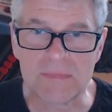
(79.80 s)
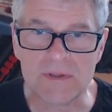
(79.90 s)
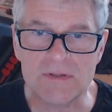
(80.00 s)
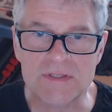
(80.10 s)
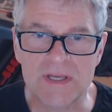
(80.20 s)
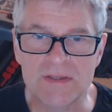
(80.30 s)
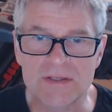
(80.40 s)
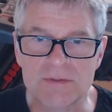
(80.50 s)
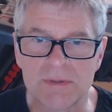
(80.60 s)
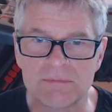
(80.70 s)
Say
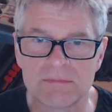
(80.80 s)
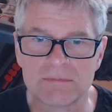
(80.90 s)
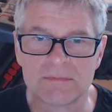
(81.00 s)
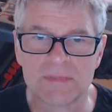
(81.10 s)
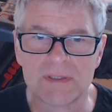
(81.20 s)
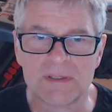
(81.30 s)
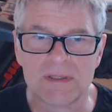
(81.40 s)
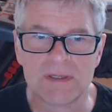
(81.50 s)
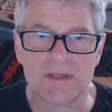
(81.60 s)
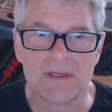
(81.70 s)
this one.
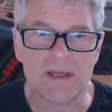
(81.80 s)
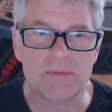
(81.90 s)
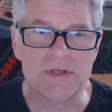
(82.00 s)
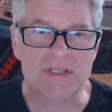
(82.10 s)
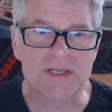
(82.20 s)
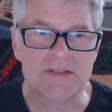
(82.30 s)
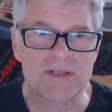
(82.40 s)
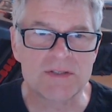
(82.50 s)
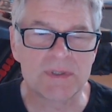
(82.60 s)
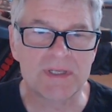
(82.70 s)
In which case
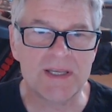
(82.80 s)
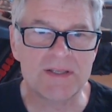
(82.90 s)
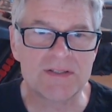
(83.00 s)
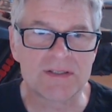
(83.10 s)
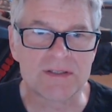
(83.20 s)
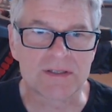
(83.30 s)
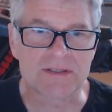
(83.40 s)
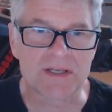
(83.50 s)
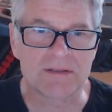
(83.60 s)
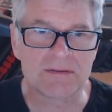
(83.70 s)
this one is
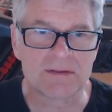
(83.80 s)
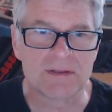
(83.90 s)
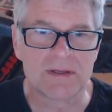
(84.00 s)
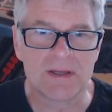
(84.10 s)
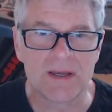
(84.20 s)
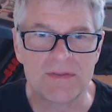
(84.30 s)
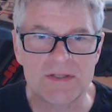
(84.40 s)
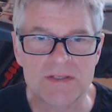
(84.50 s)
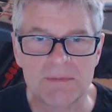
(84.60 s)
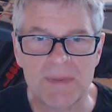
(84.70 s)
conducting, and
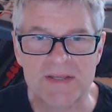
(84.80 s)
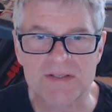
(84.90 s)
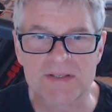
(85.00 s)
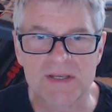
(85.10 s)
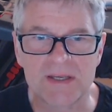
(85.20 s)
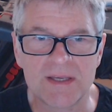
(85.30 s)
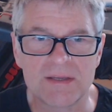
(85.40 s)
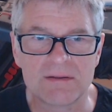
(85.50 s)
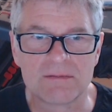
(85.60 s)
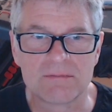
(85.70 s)
this capacitor
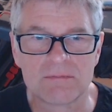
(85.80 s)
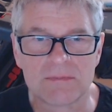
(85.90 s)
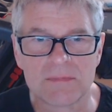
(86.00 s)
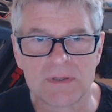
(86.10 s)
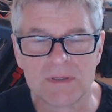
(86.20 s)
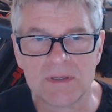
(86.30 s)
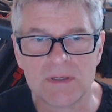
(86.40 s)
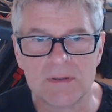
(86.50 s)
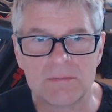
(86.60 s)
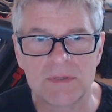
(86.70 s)
here,
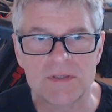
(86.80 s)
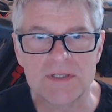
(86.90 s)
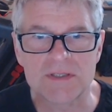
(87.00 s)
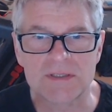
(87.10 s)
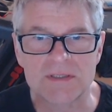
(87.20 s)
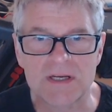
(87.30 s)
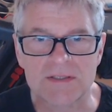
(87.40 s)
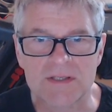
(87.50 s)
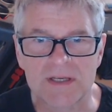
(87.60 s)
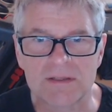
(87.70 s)
because it's
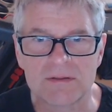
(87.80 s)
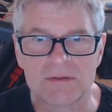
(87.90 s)
conducting,